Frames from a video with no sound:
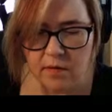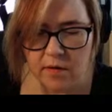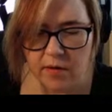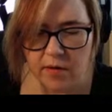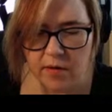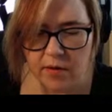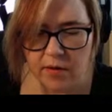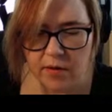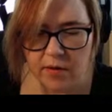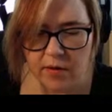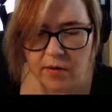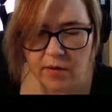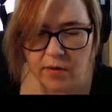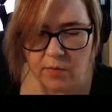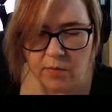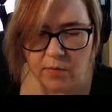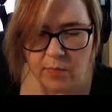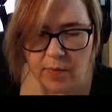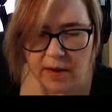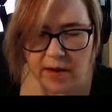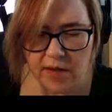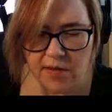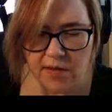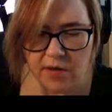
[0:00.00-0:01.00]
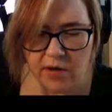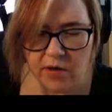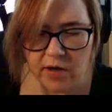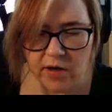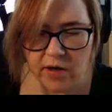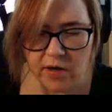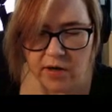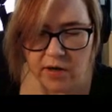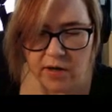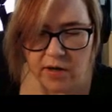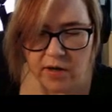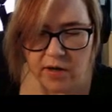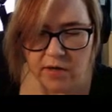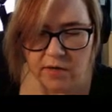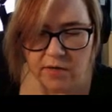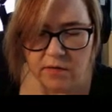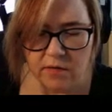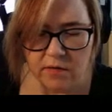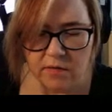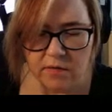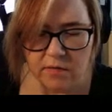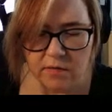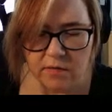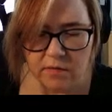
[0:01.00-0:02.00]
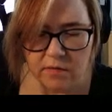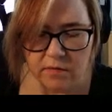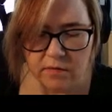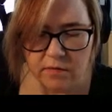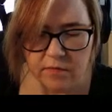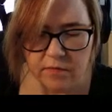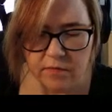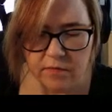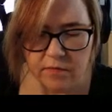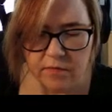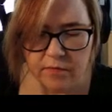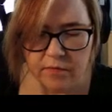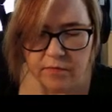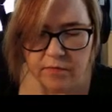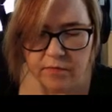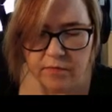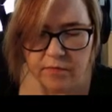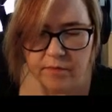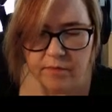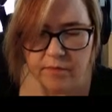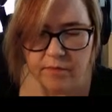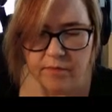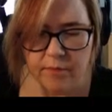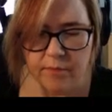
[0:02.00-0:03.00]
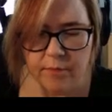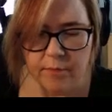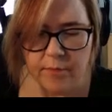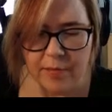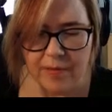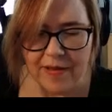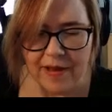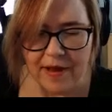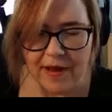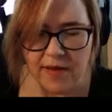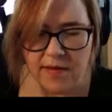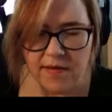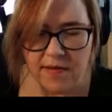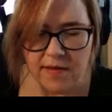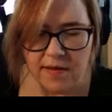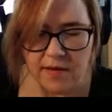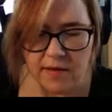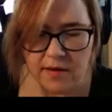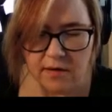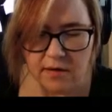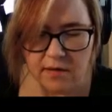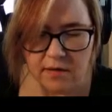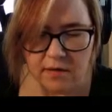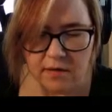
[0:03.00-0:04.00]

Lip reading: I think the bats are gonna get blasted.